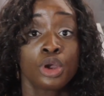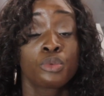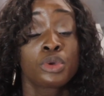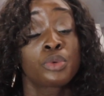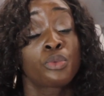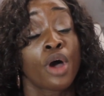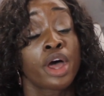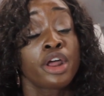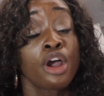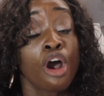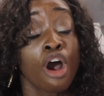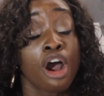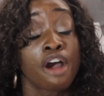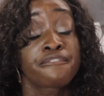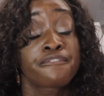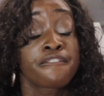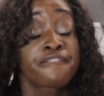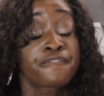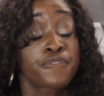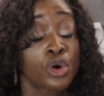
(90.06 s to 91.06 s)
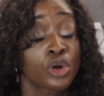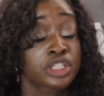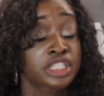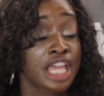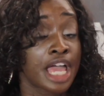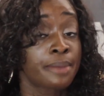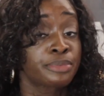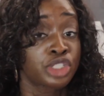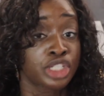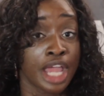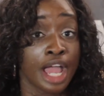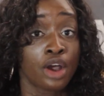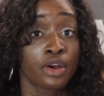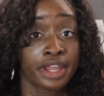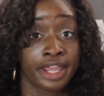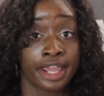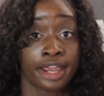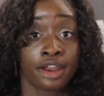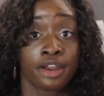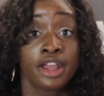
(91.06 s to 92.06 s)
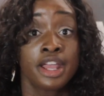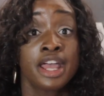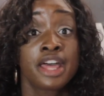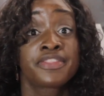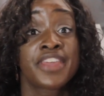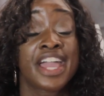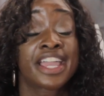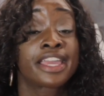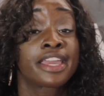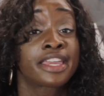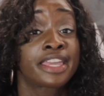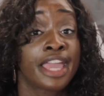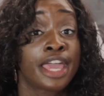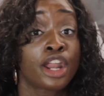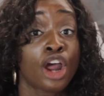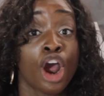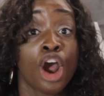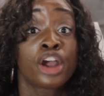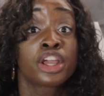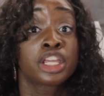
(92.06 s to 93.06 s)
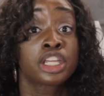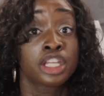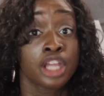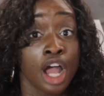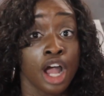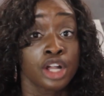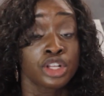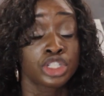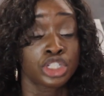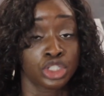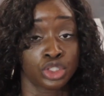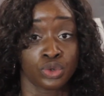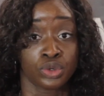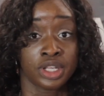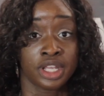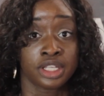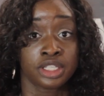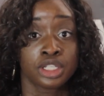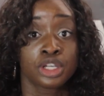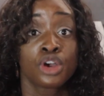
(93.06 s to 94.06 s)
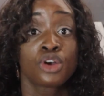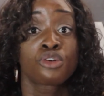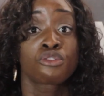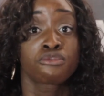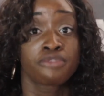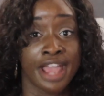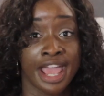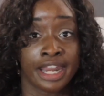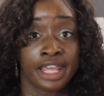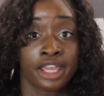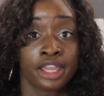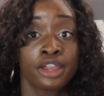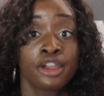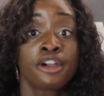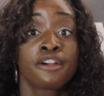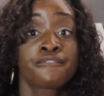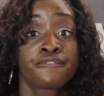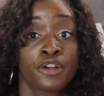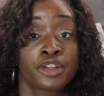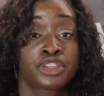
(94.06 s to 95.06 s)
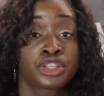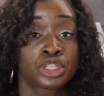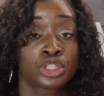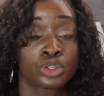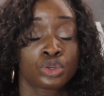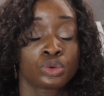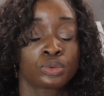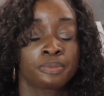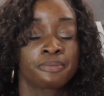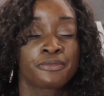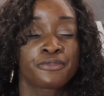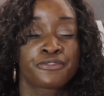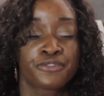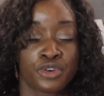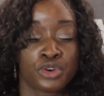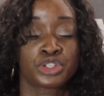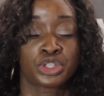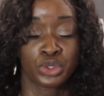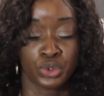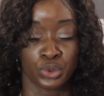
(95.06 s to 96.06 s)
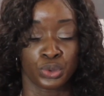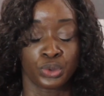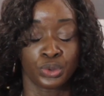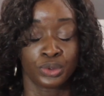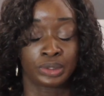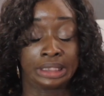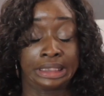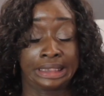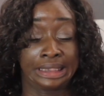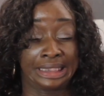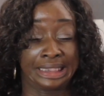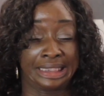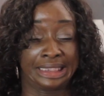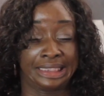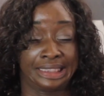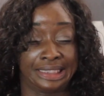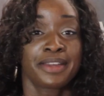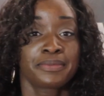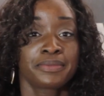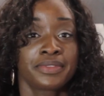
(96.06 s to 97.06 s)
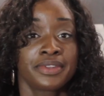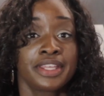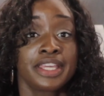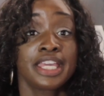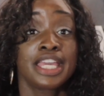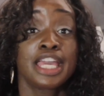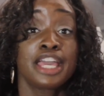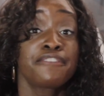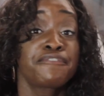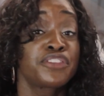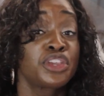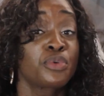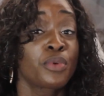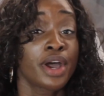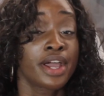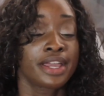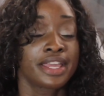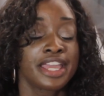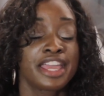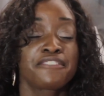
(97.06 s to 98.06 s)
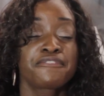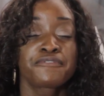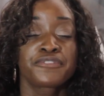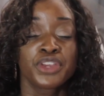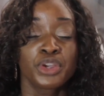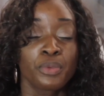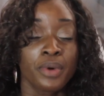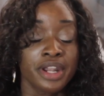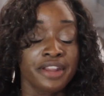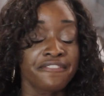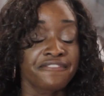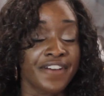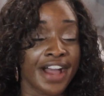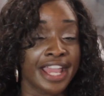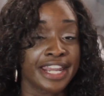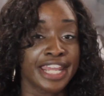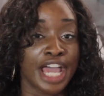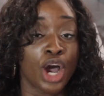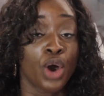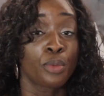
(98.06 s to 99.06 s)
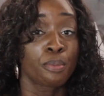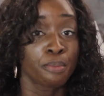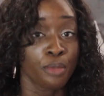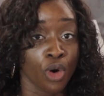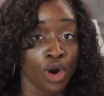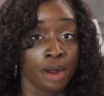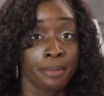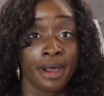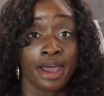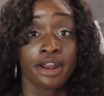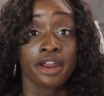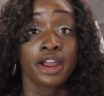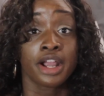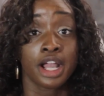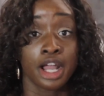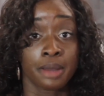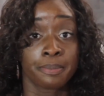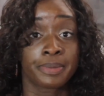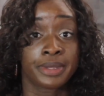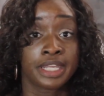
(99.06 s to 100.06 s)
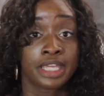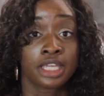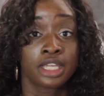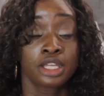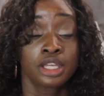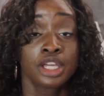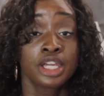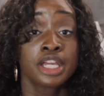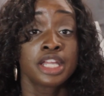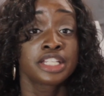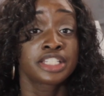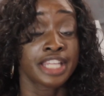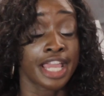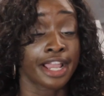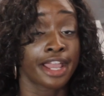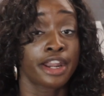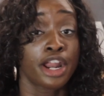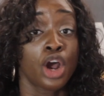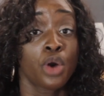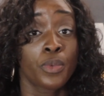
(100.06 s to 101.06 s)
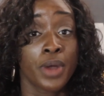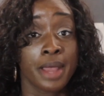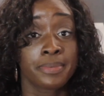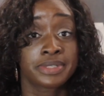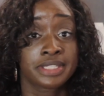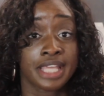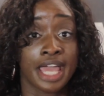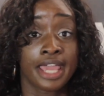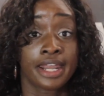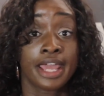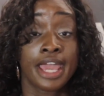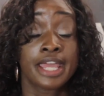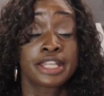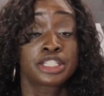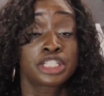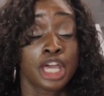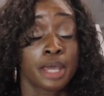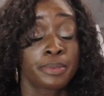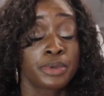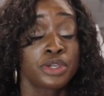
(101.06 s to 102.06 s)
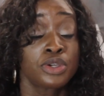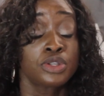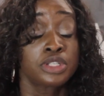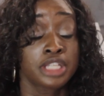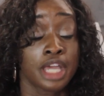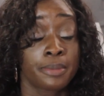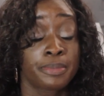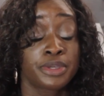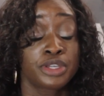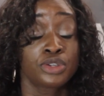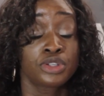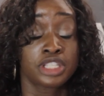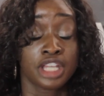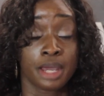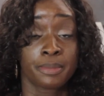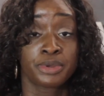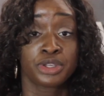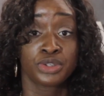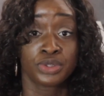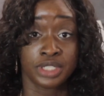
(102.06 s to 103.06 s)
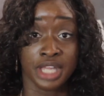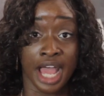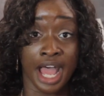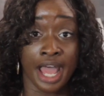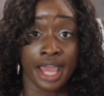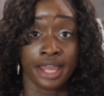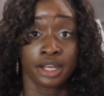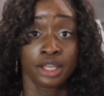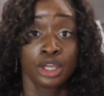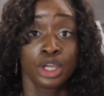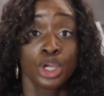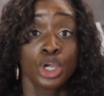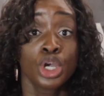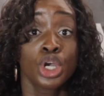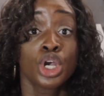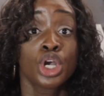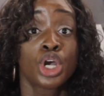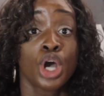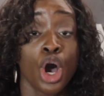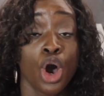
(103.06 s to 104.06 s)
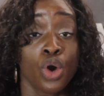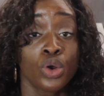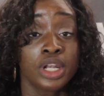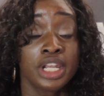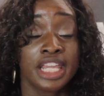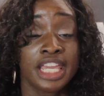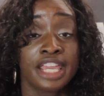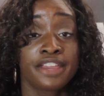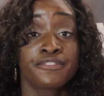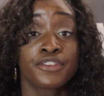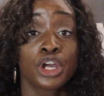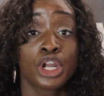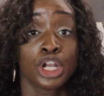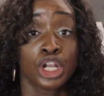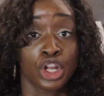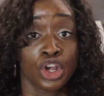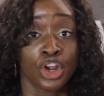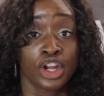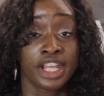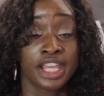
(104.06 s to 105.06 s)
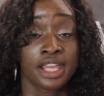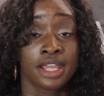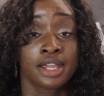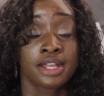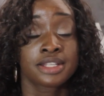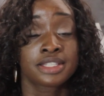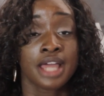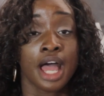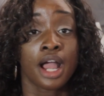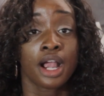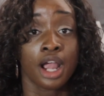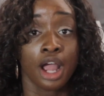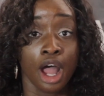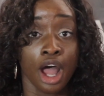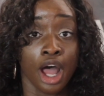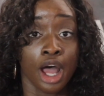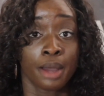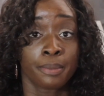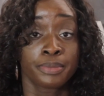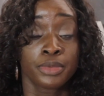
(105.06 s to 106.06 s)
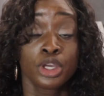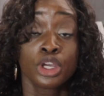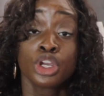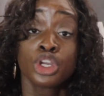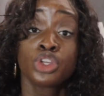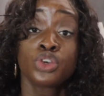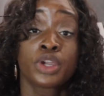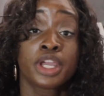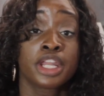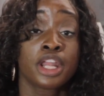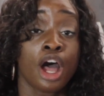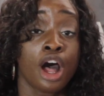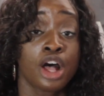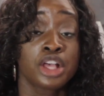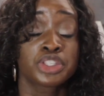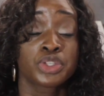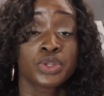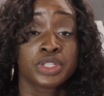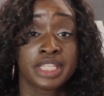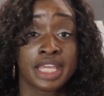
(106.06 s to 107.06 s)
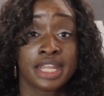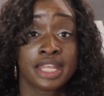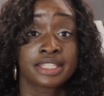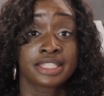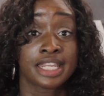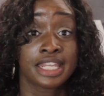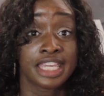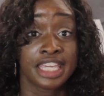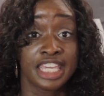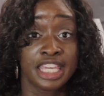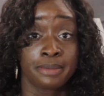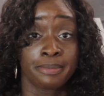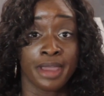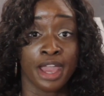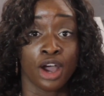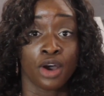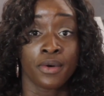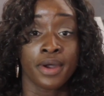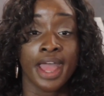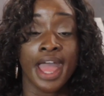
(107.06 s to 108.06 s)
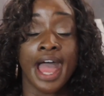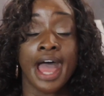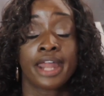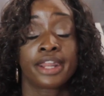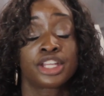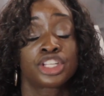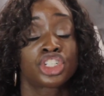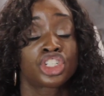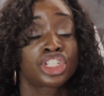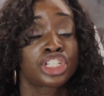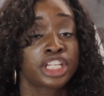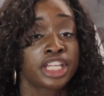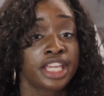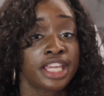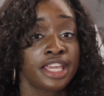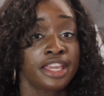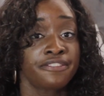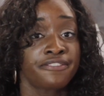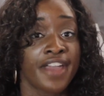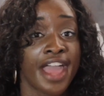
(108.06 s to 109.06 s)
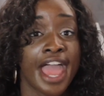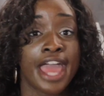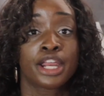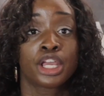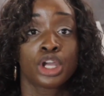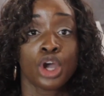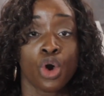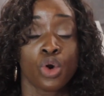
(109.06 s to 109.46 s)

We want to offer full-time childcare that can get our young students ready for the school for school. If you want, if you want to find out more about our company, check out our website at www.goldleaflearning.com. You can also send us an email at achieve at